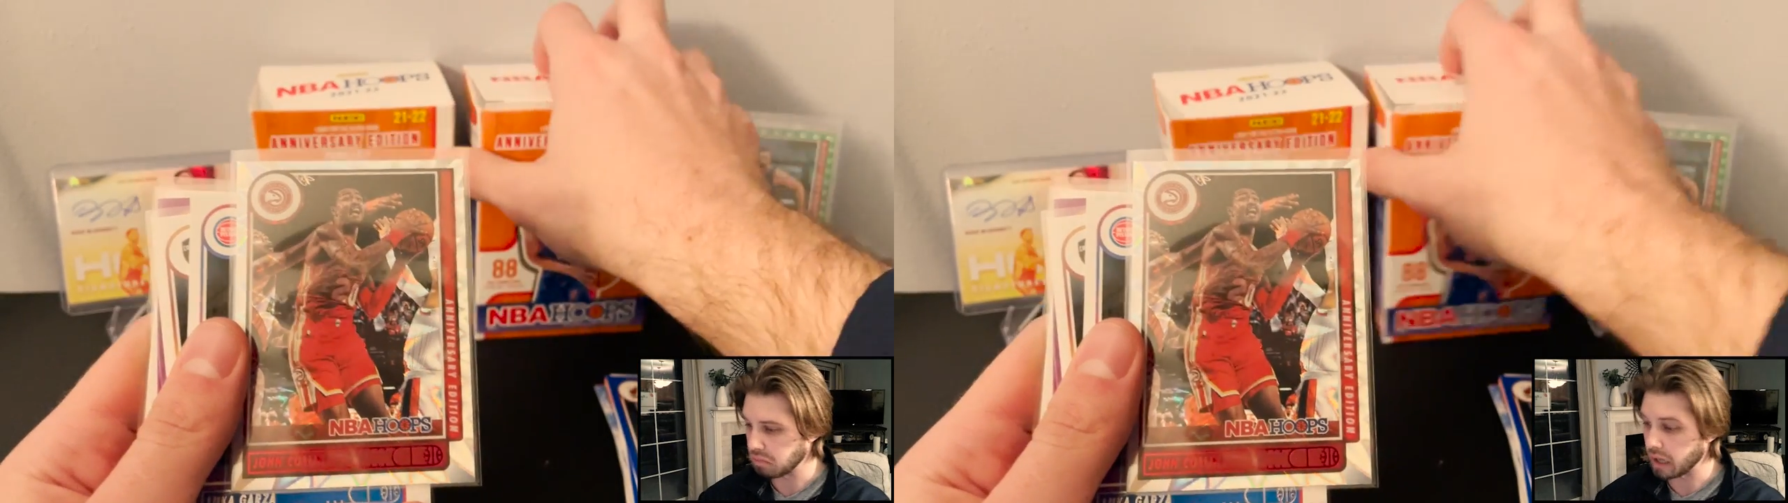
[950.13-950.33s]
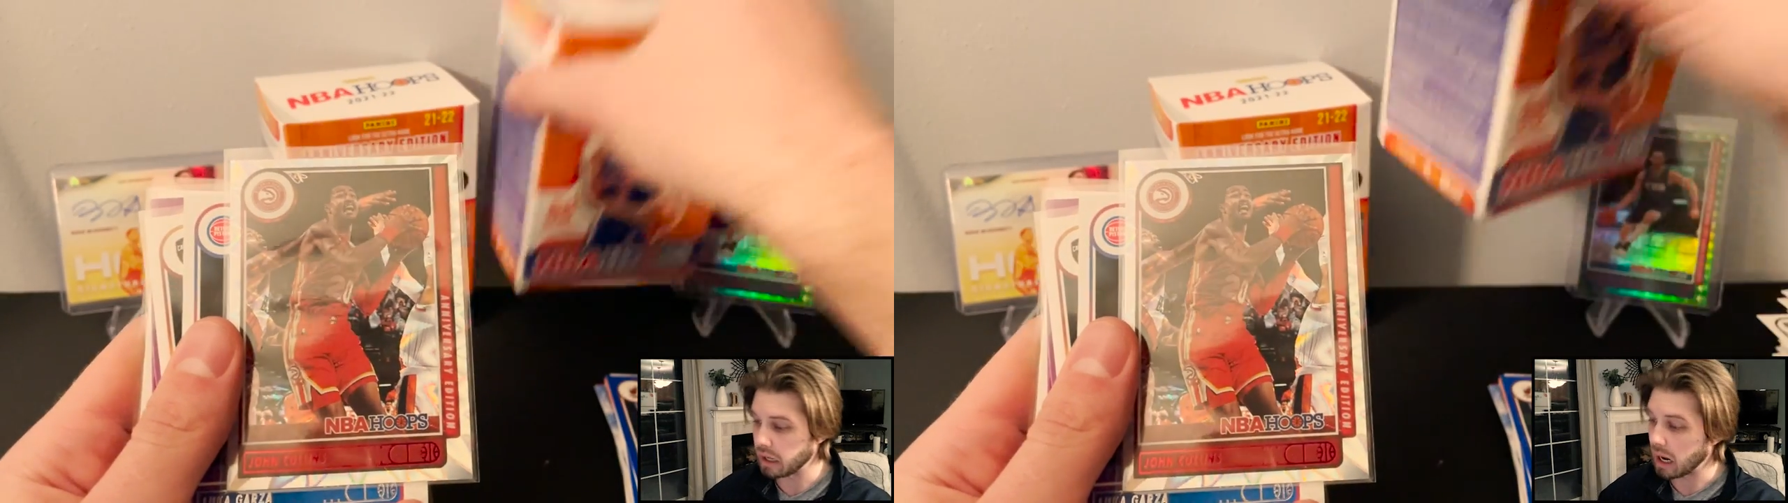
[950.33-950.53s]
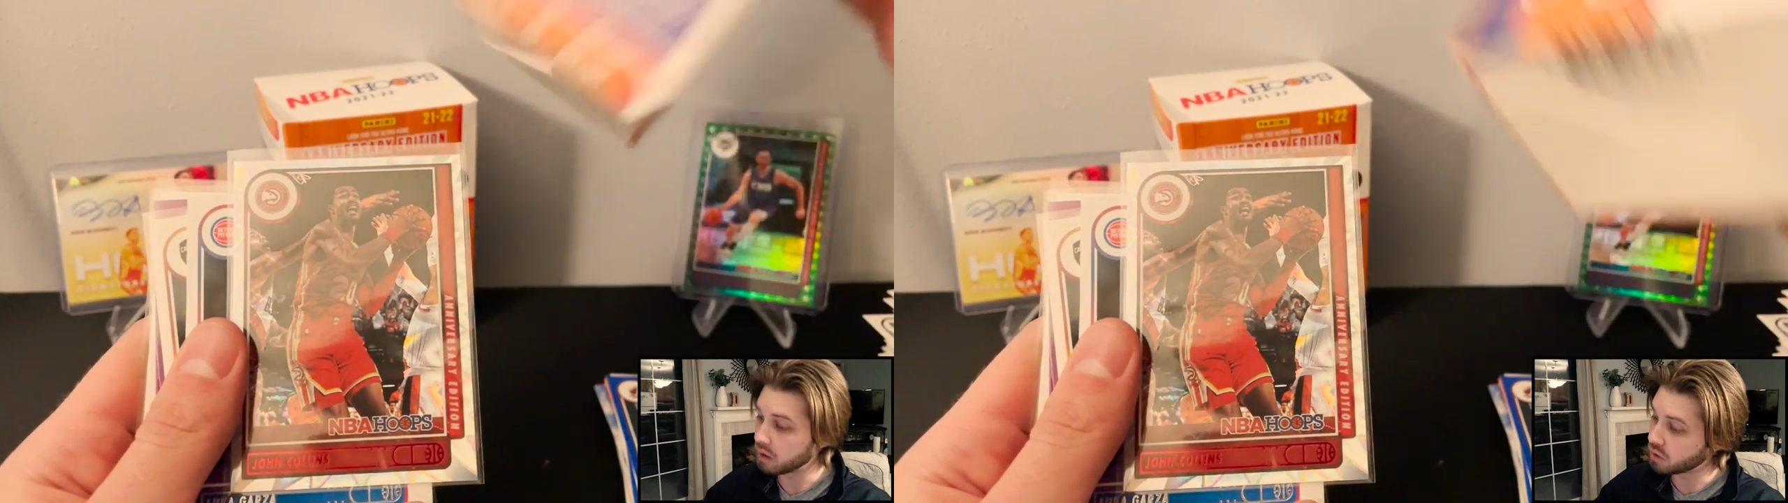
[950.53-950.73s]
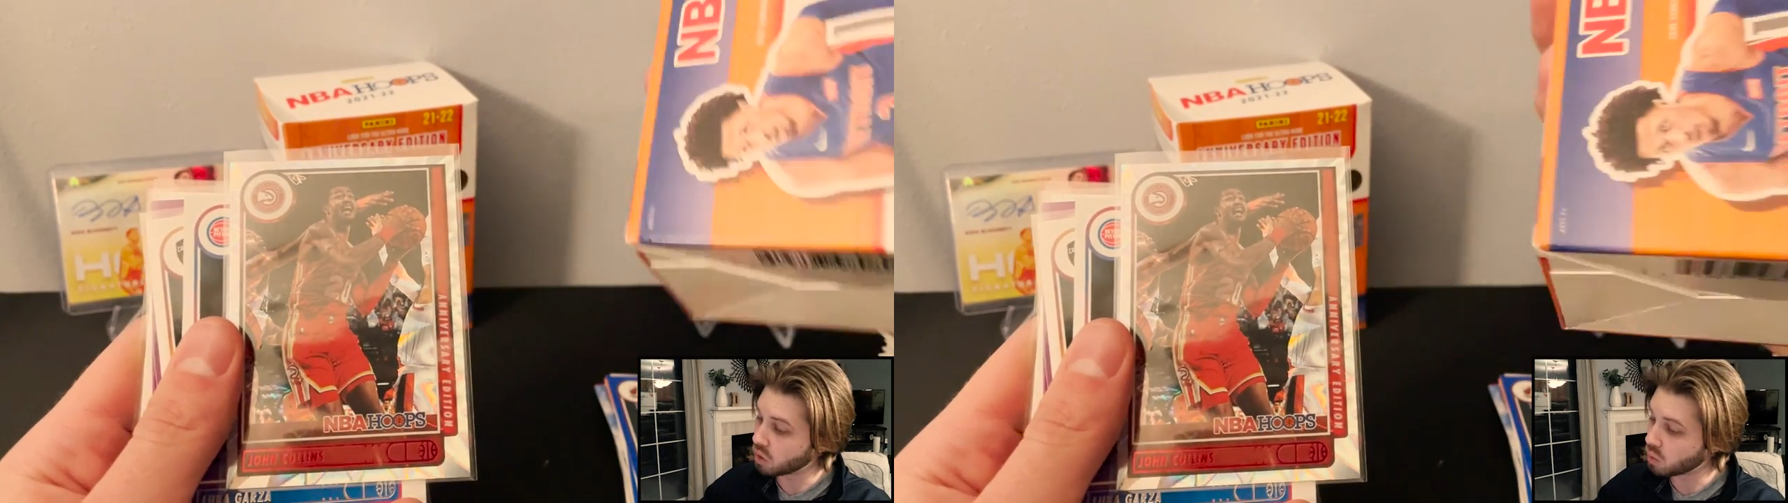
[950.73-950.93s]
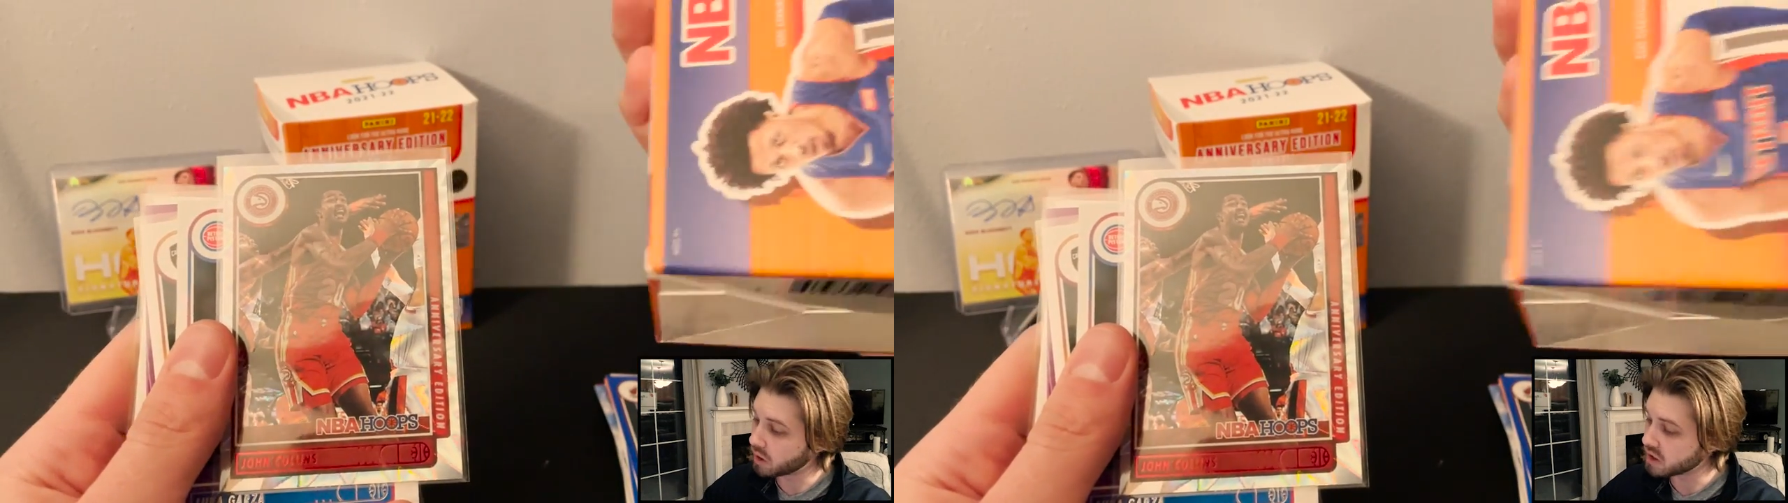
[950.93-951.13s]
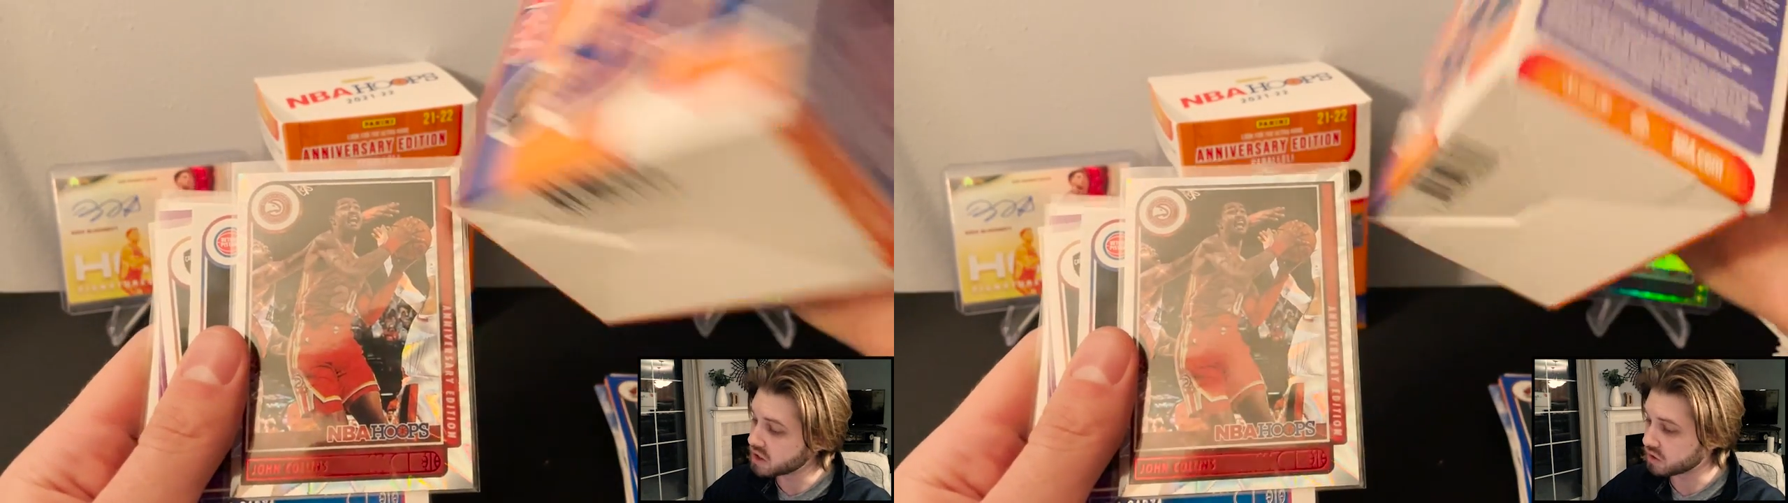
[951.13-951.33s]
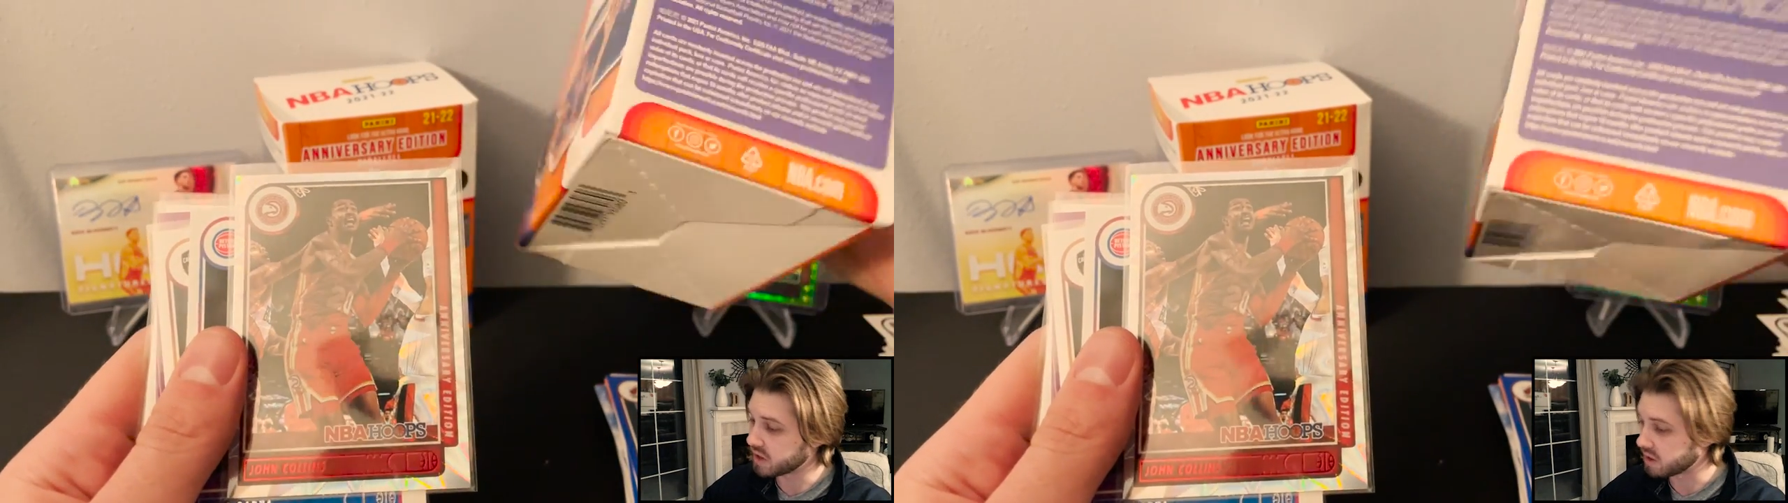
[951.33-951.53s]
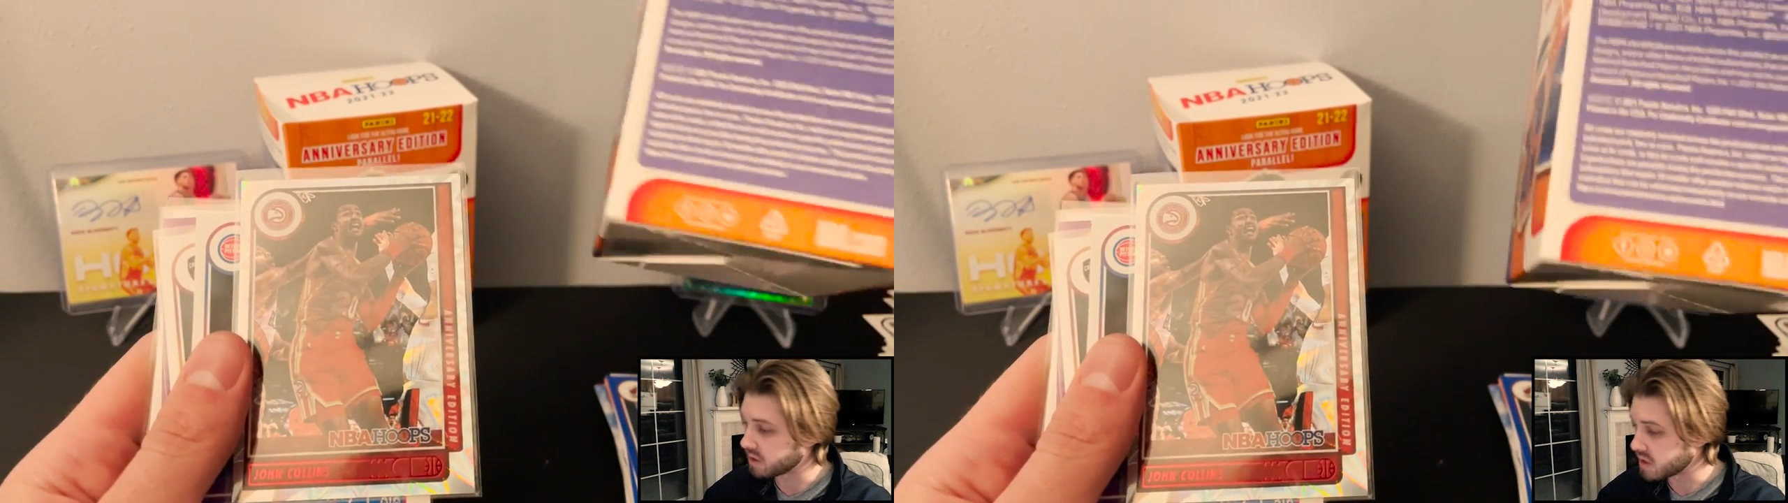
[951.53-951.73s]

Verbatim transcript: I, I don't know what insert that